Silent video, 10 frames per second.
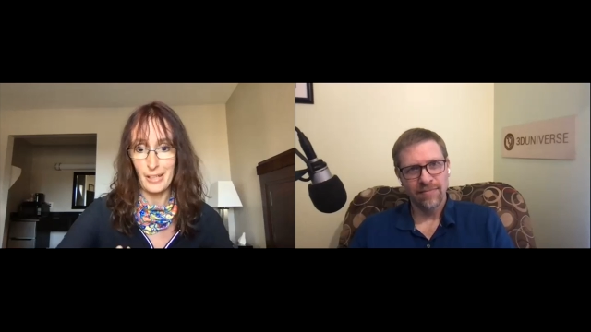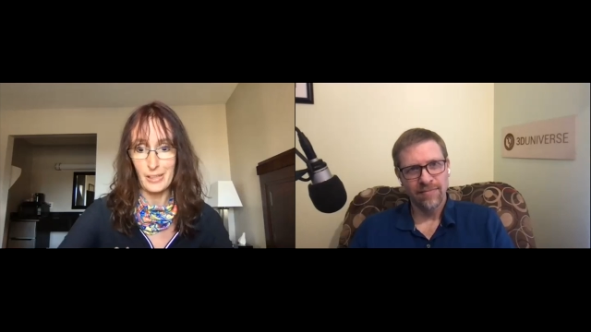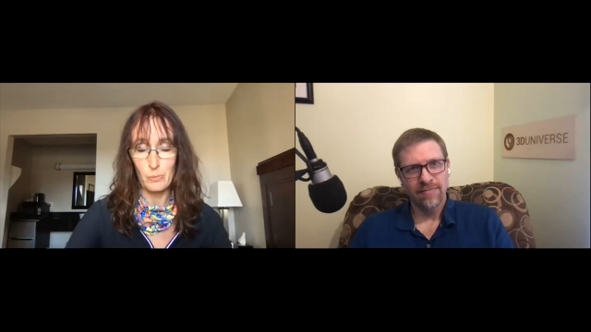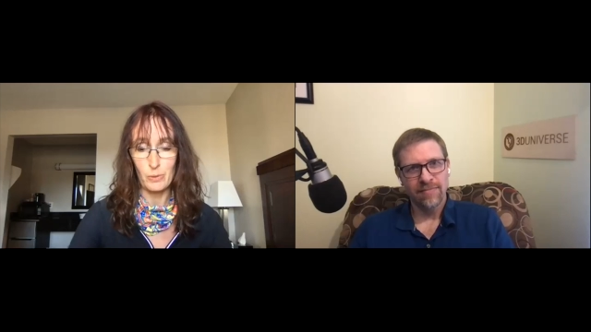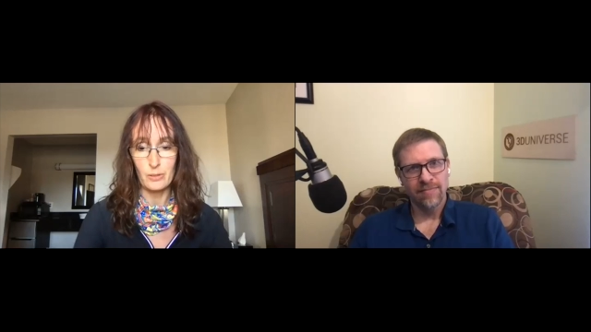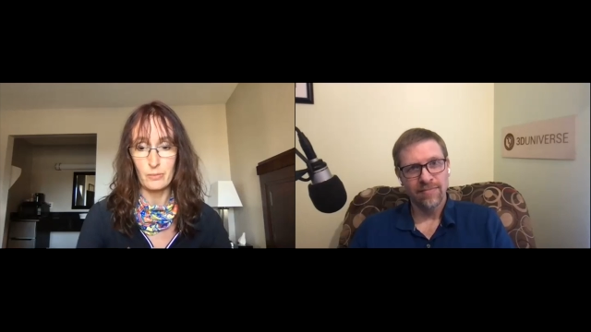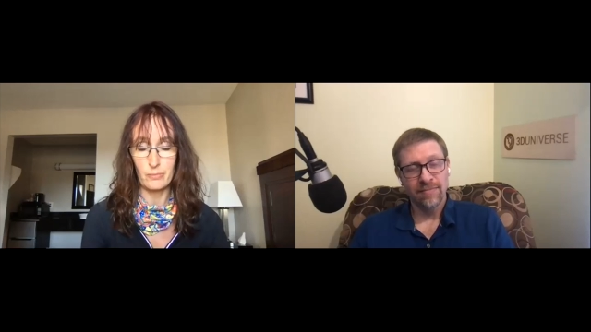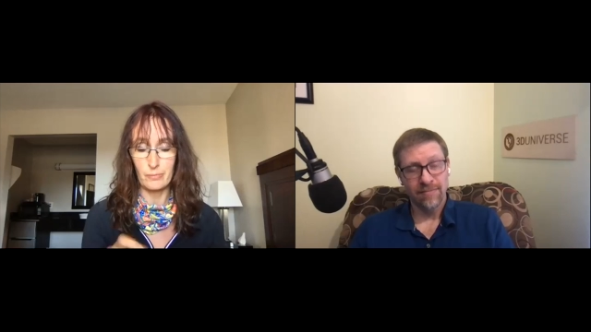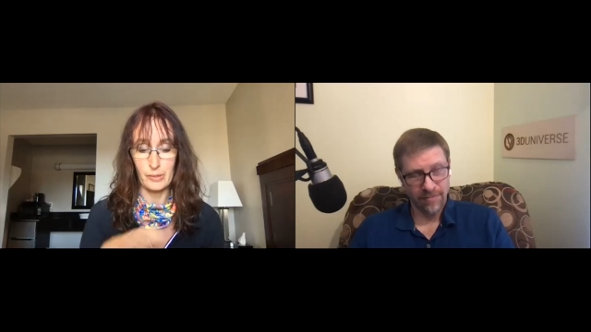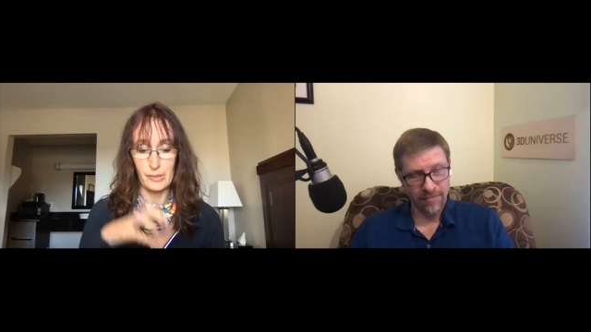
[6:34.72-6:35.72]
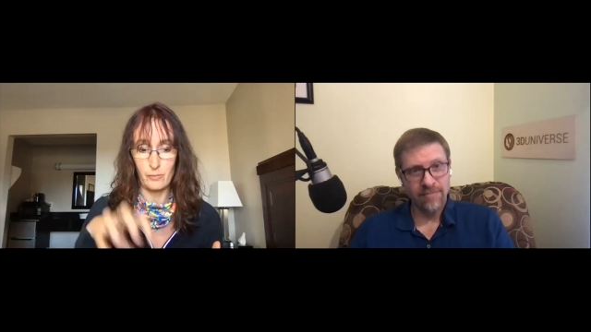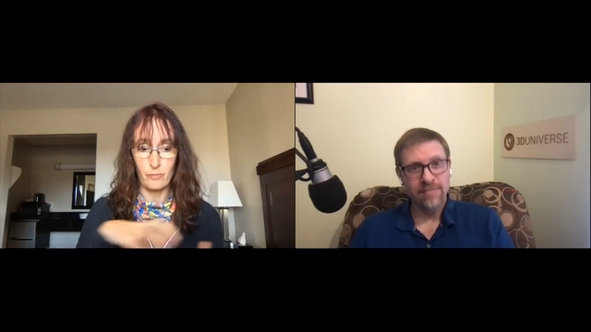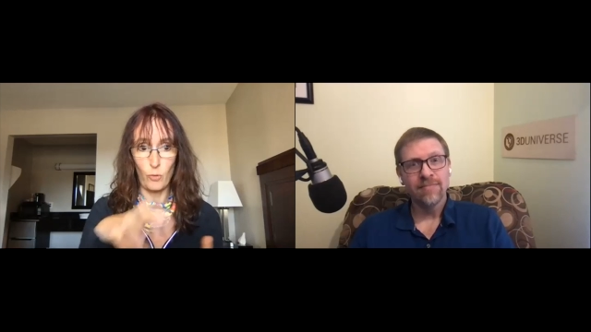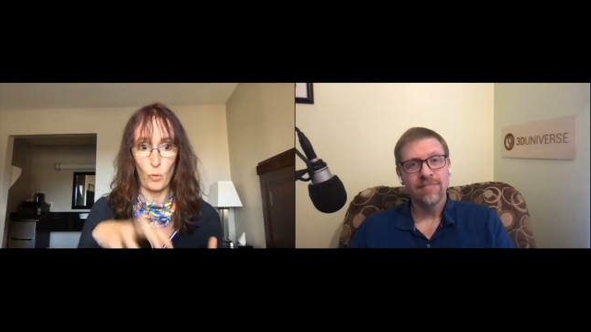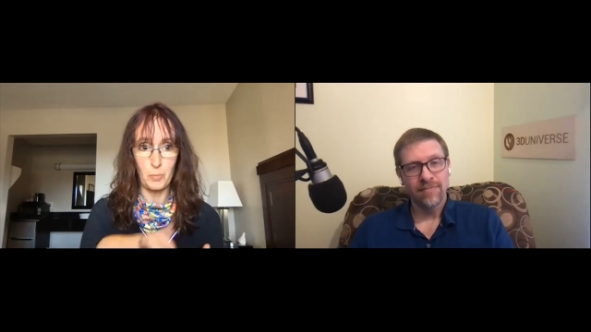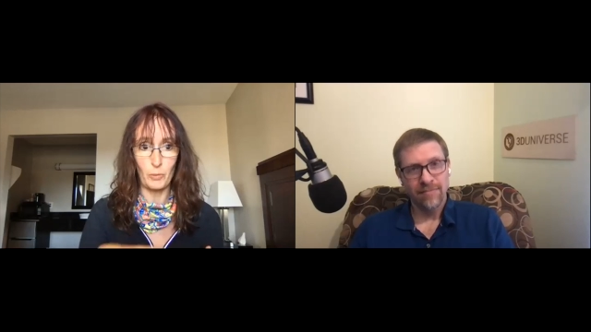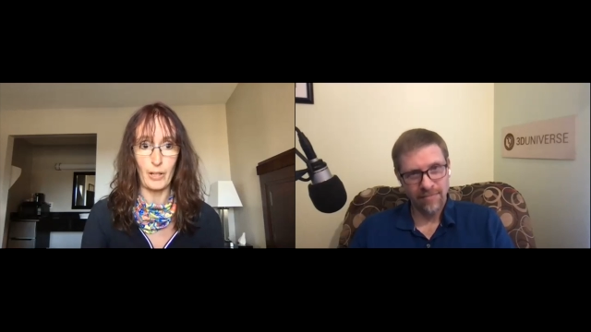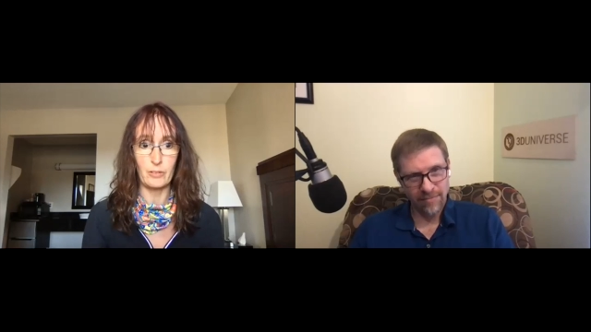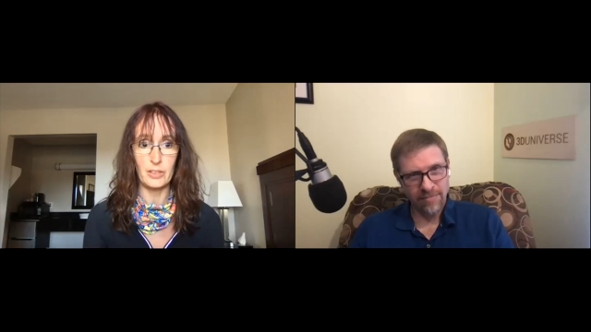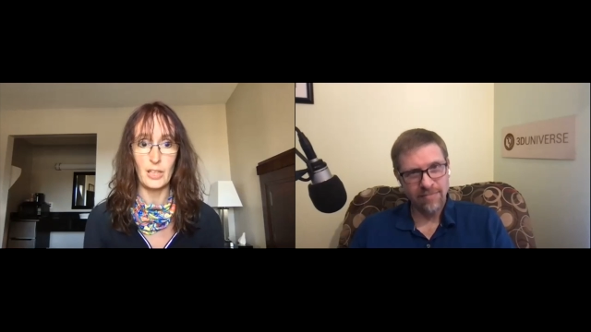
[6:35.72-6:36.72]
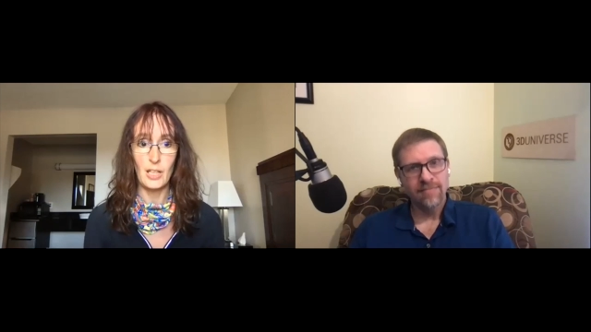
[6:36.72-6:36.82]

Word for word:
Speaker 1: you would just form around.